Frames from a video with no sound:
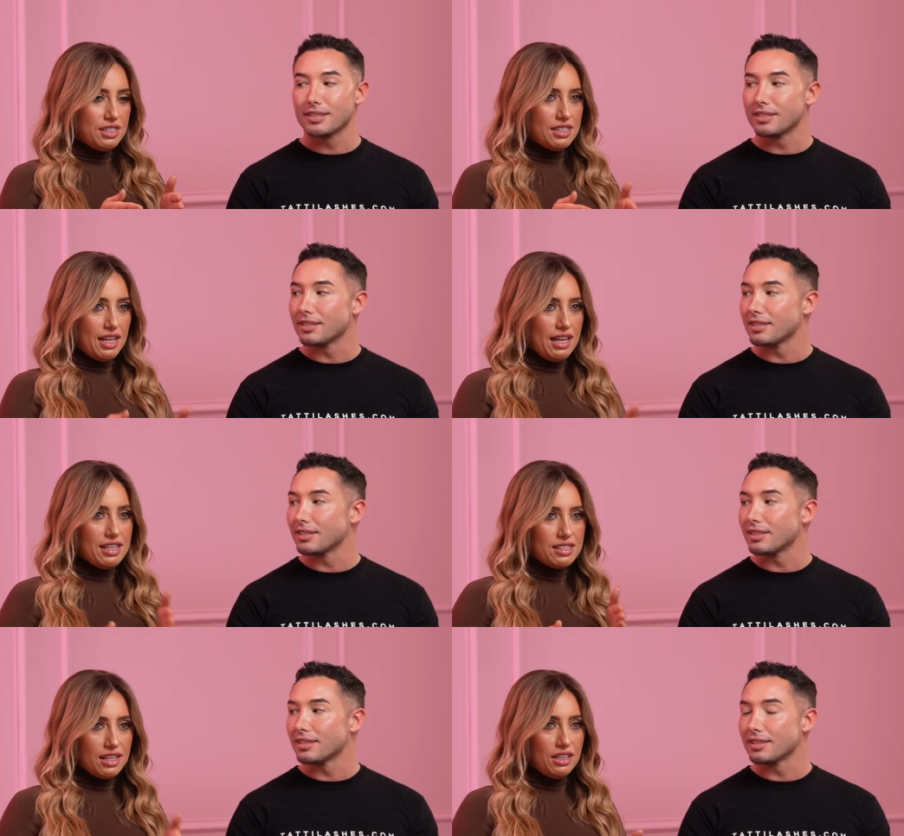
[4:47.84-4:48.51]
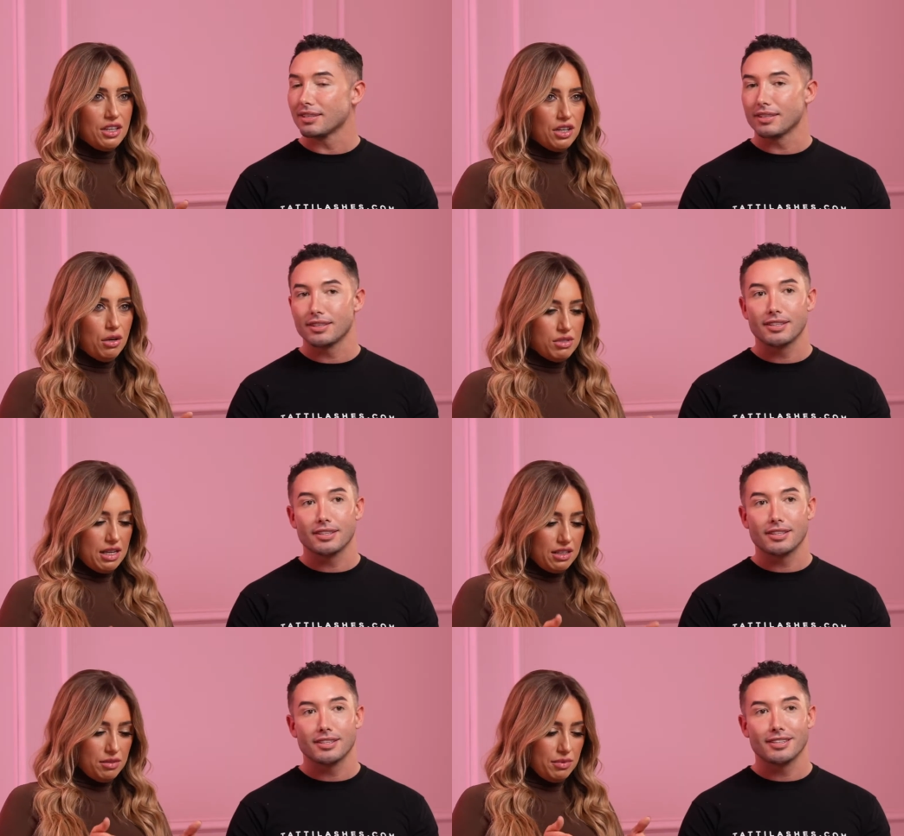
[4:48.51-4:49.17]
Speaker 1: stairs that you go
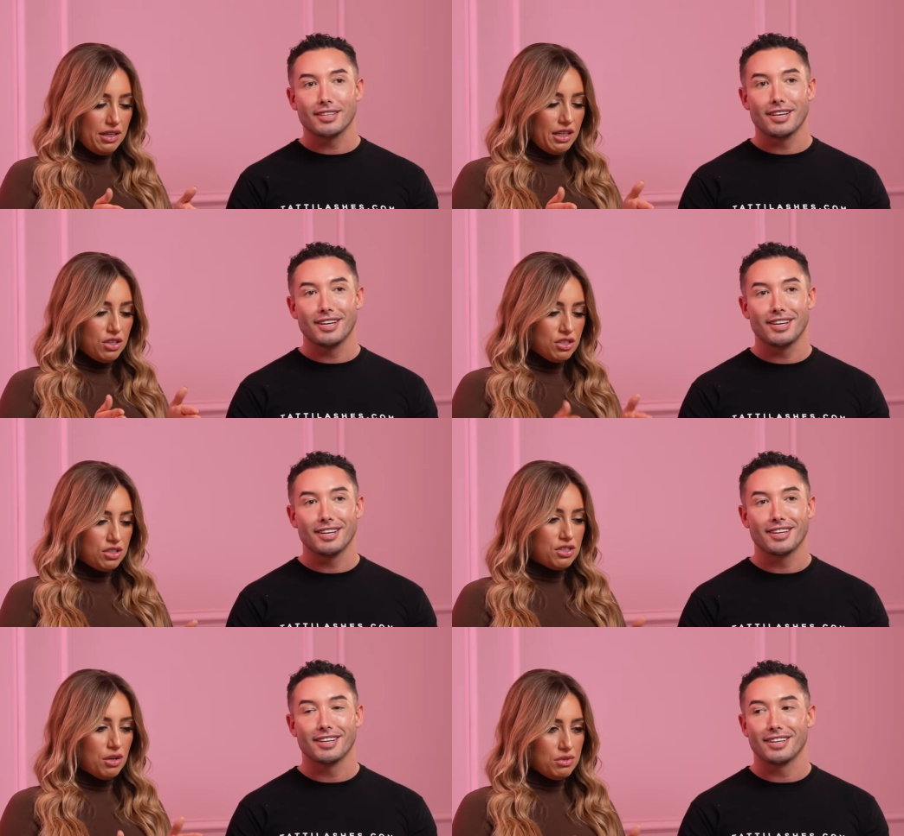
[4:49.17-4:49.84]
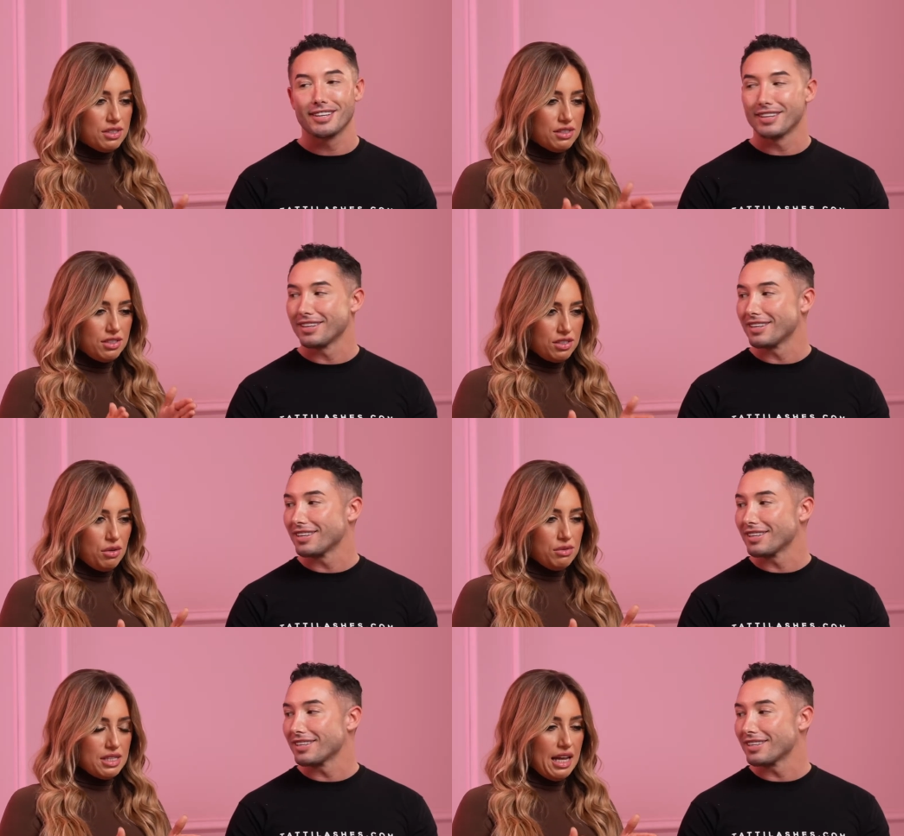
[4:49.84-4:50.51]
down. They were like so,
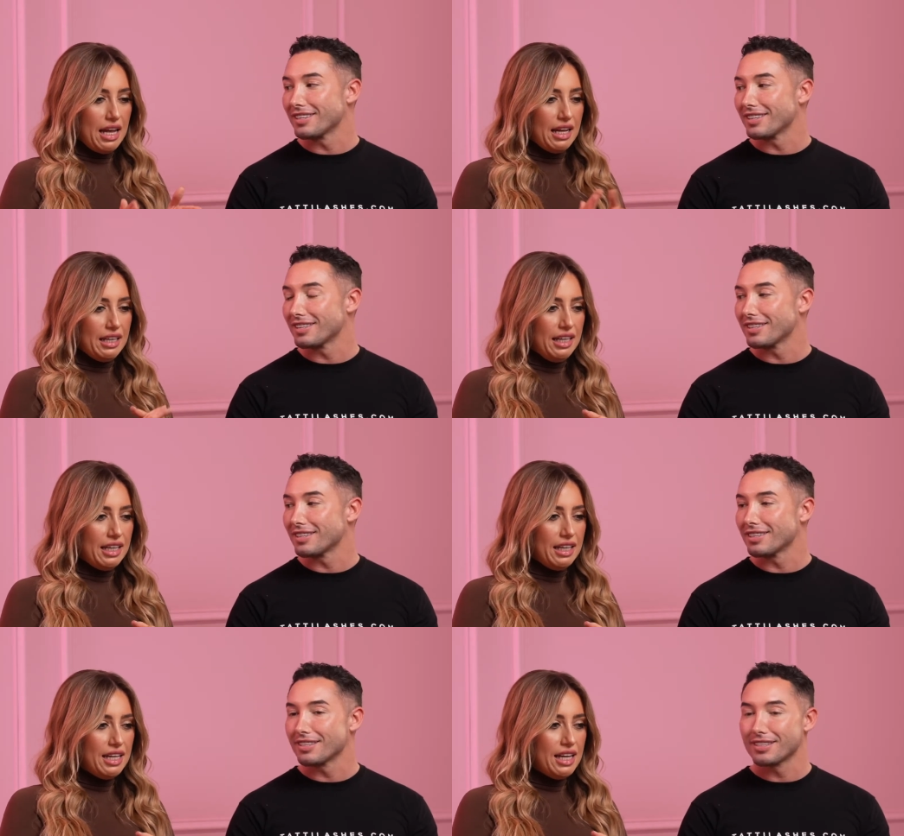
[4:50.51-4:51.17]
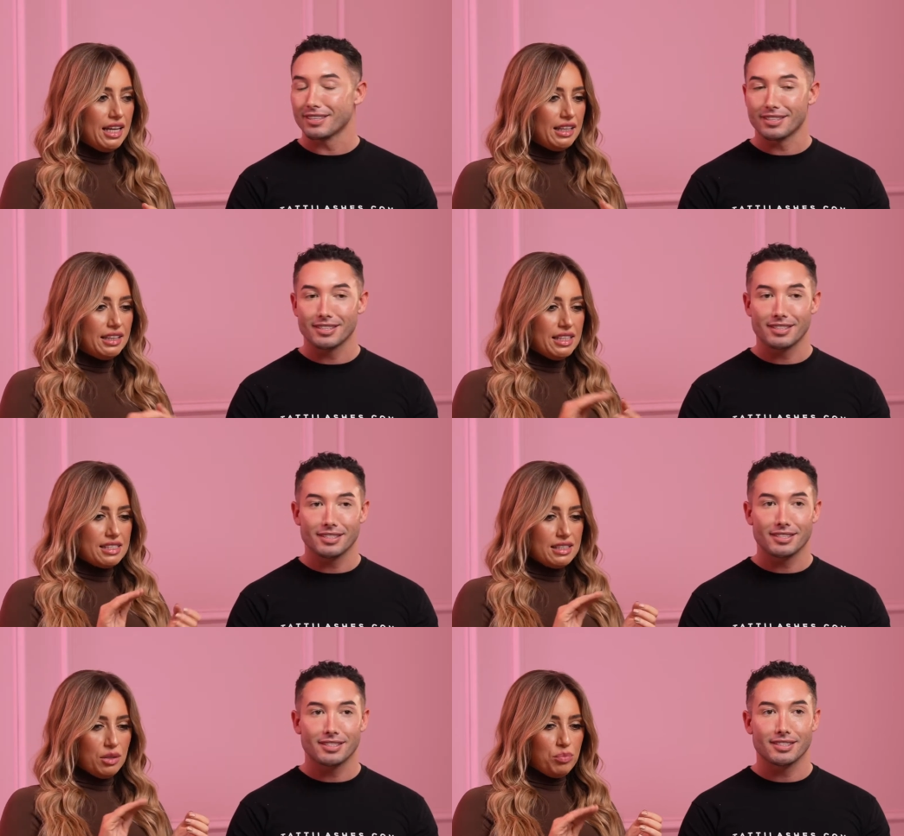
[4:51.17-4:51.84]
so tiny.
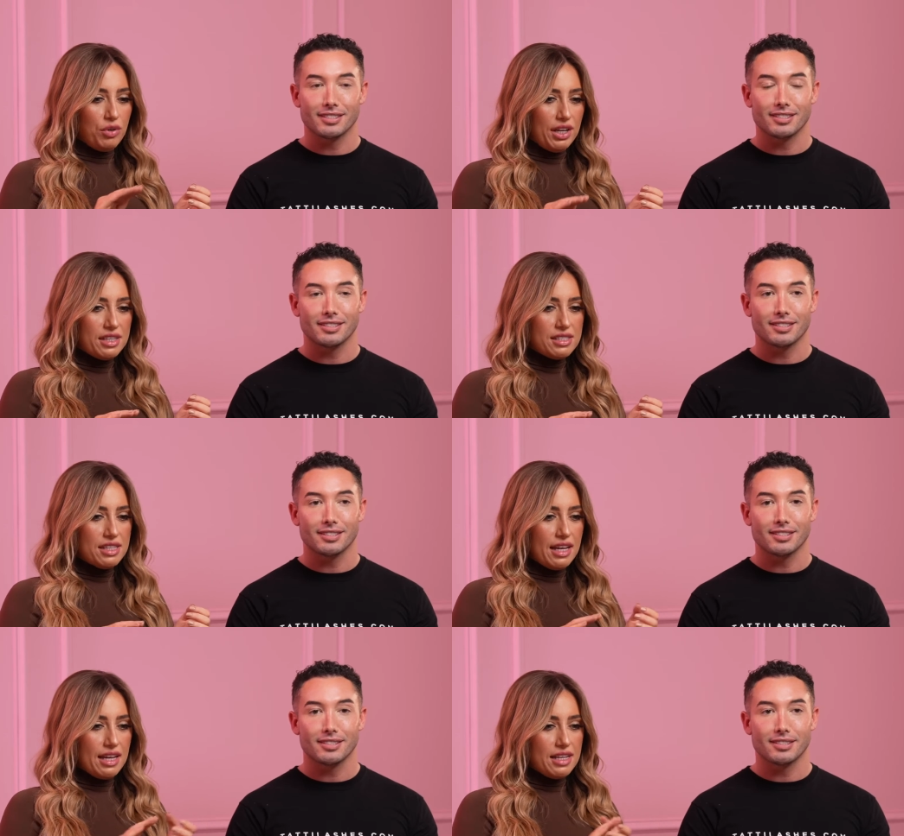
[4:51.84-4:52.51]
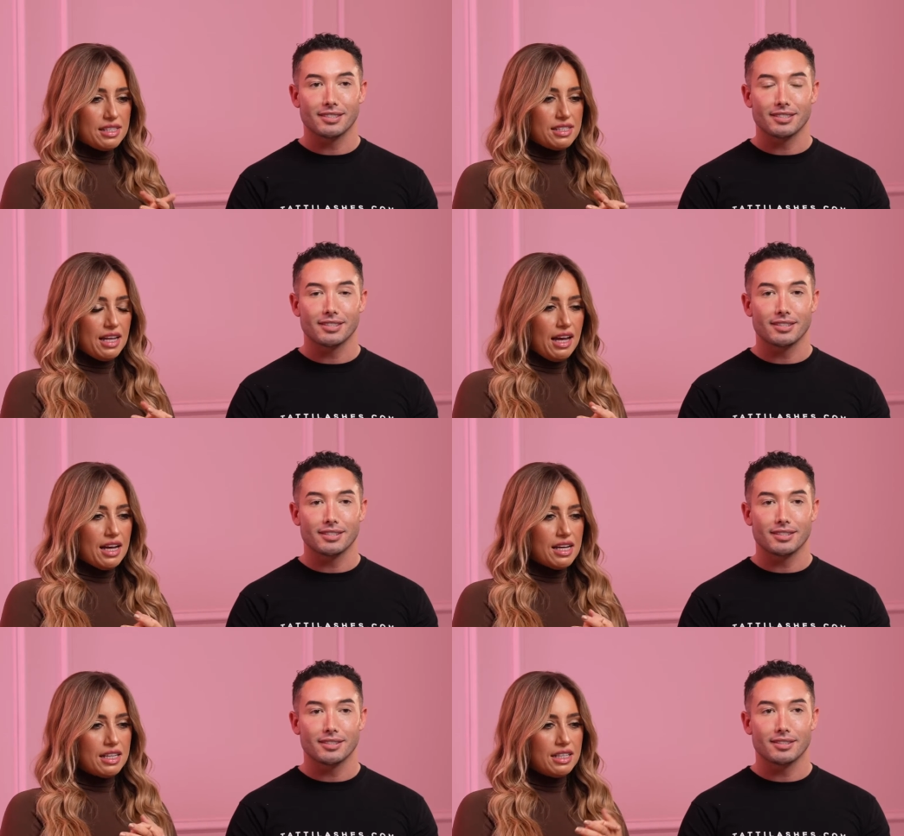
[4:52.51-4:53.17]
These little brick stairs.
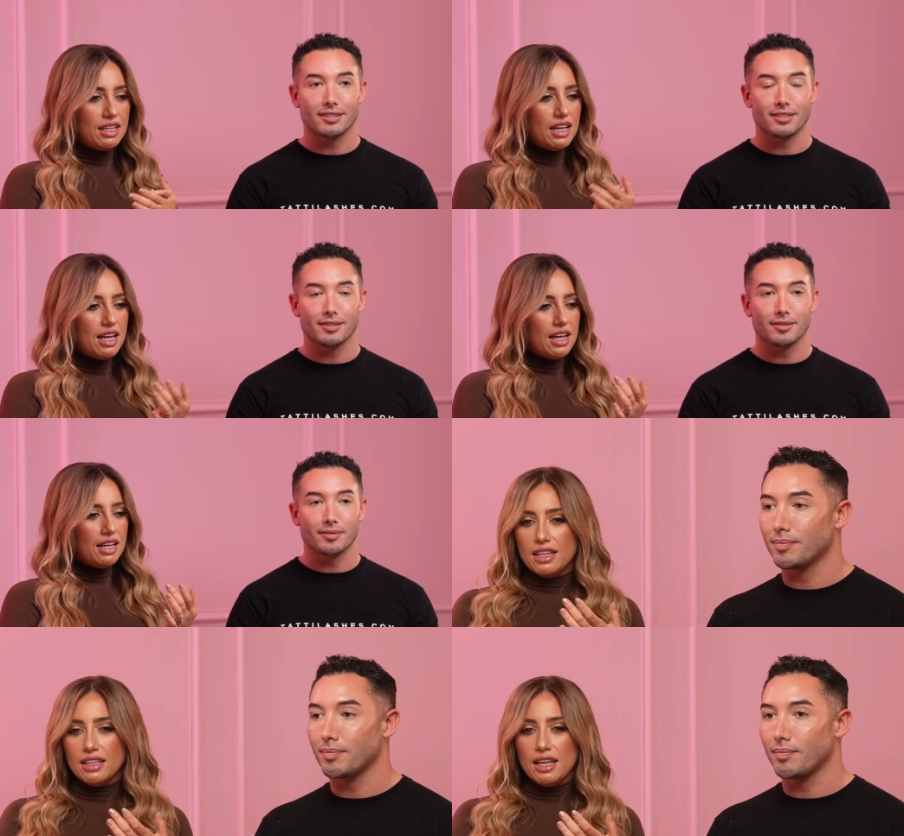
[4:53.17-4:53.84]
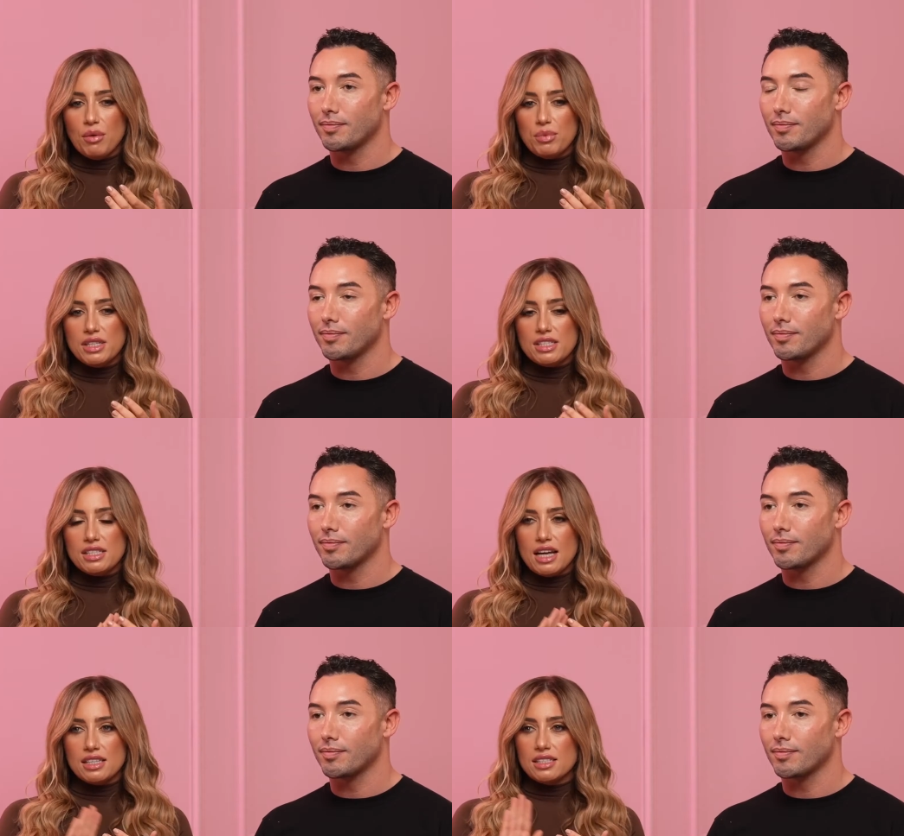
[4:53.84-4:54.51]
And yeah, we
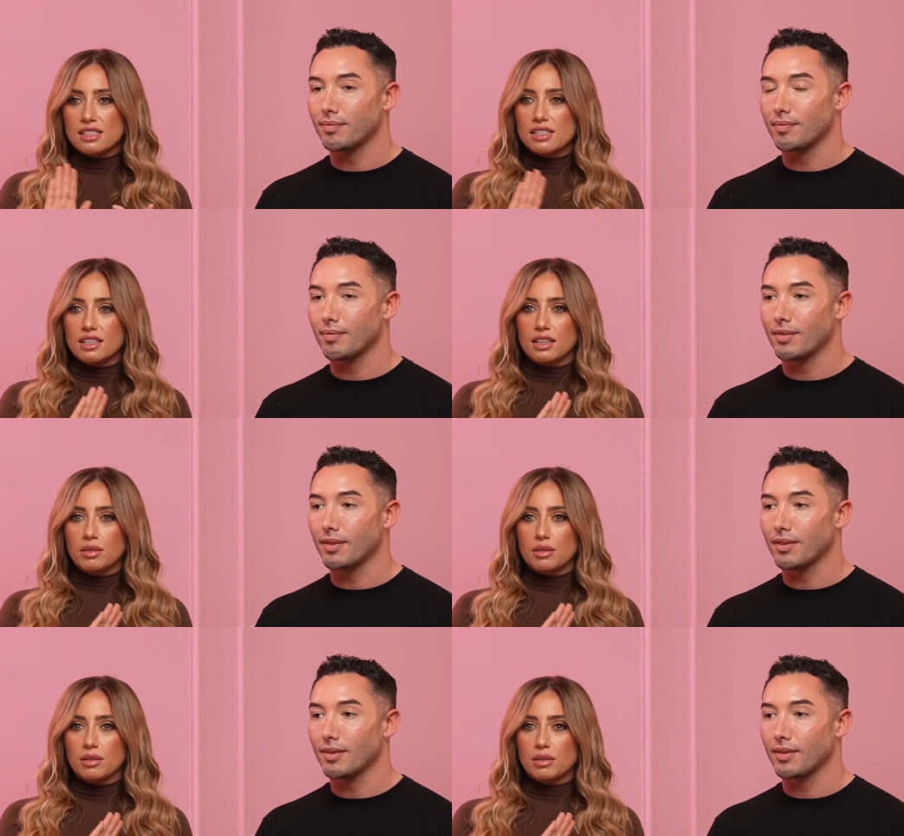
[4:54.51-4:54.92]
decided to